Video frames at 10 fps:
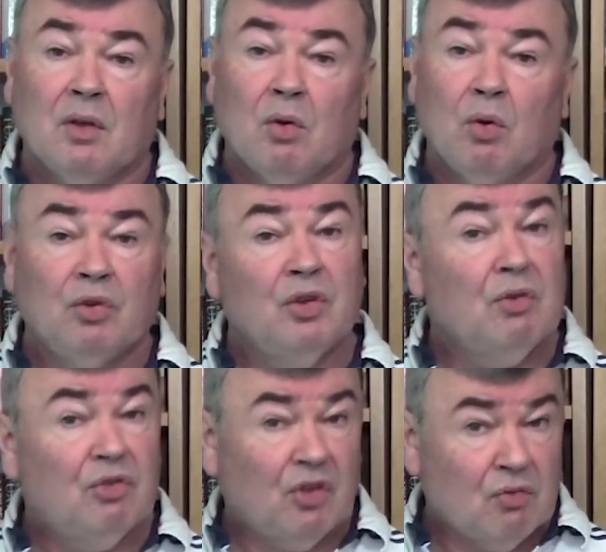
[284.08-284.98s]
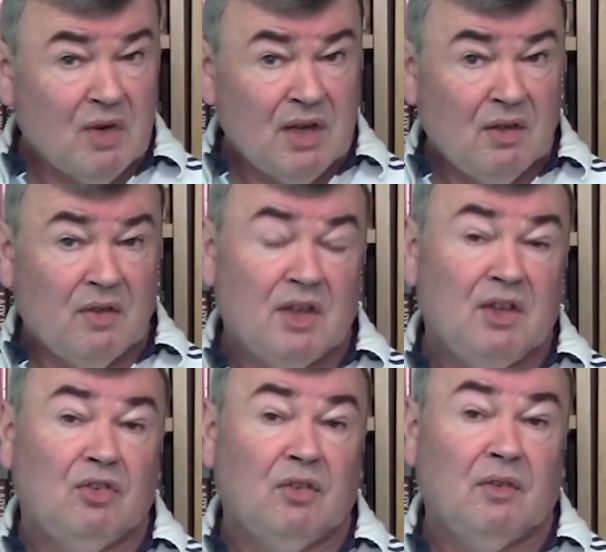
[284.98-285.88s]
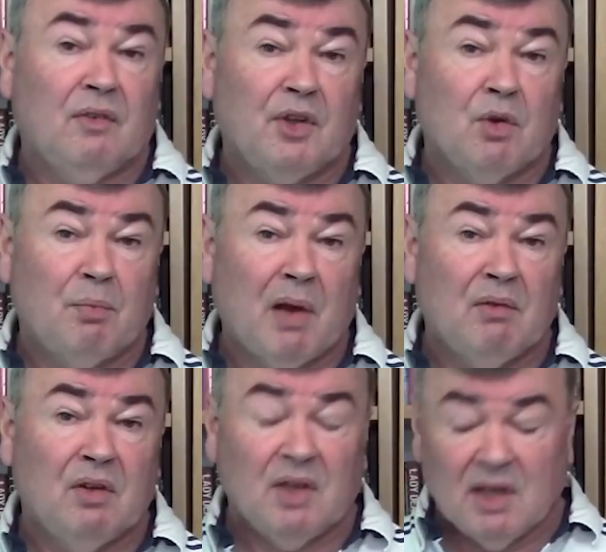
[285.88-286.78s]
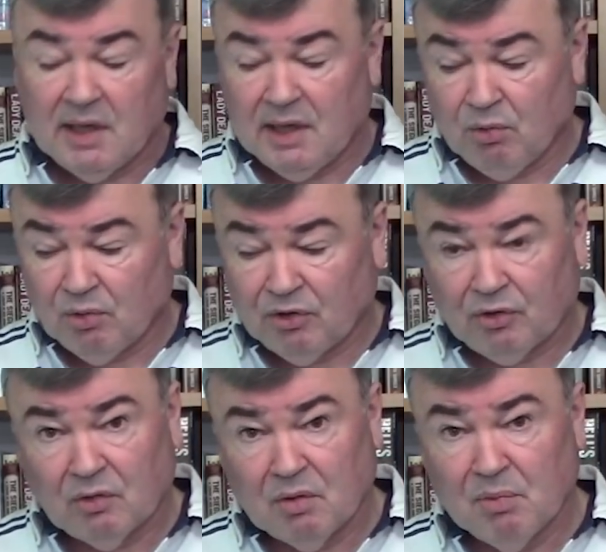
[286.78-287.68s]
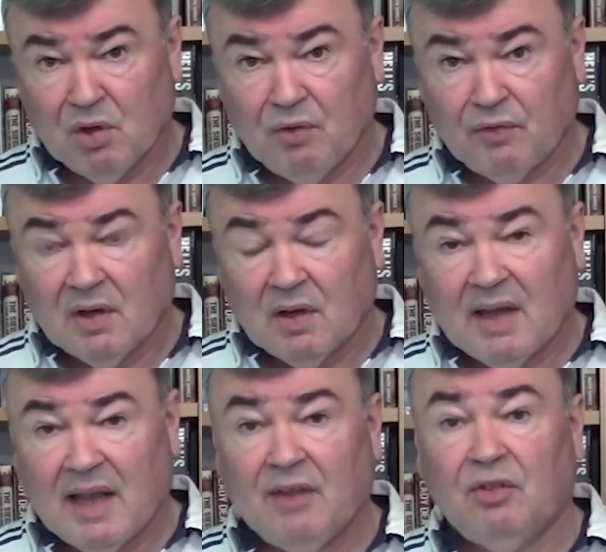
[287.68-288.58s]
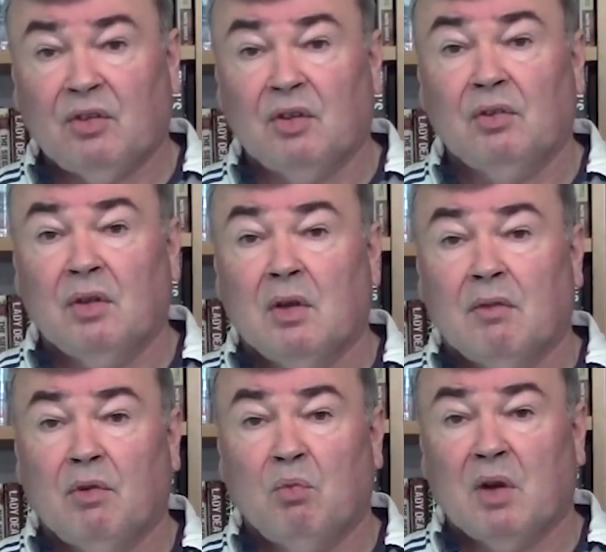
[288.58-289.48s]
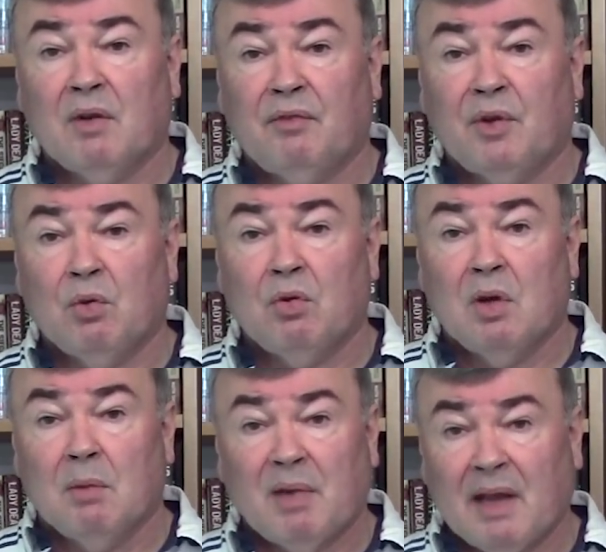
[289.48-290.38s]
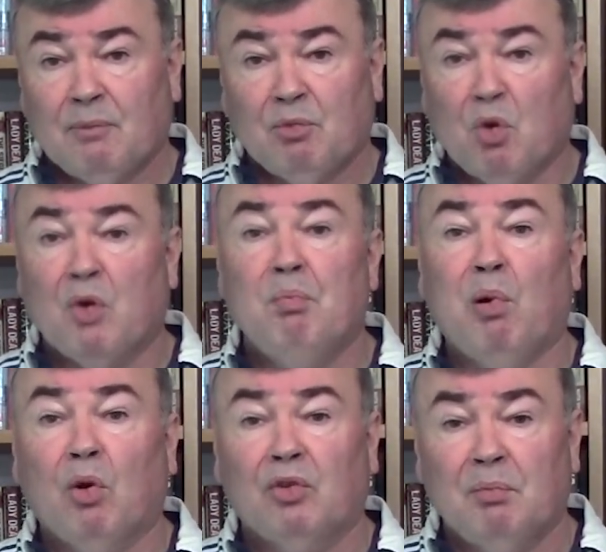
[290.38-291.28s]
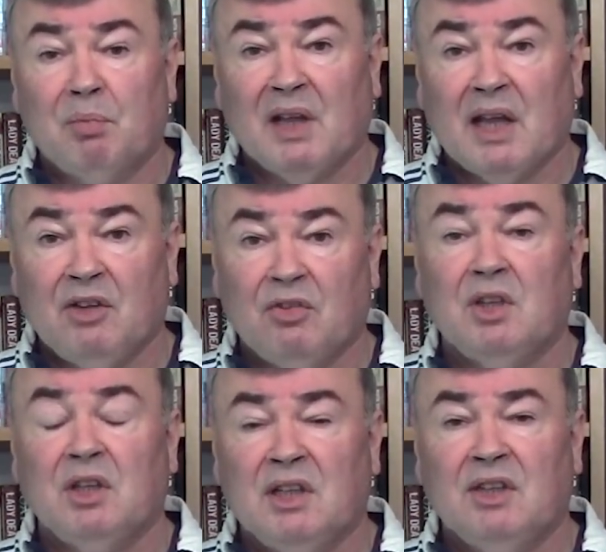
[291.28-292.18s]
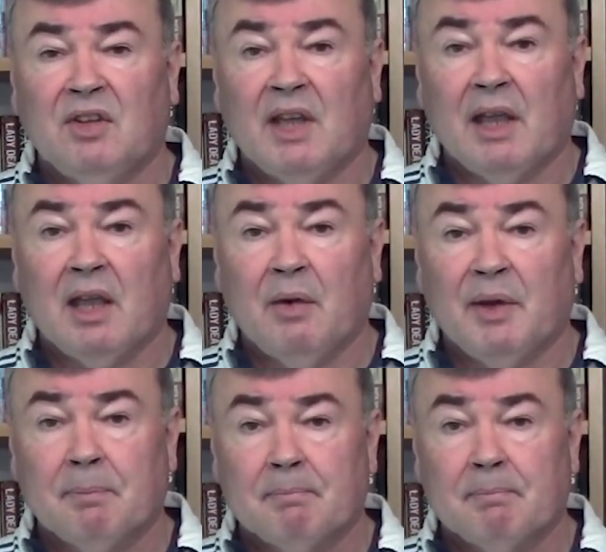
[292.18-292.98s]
or do you surrender the initiative to the opponent in order to remove a hesitant from one of your perhaps more important brigades that you need to get going?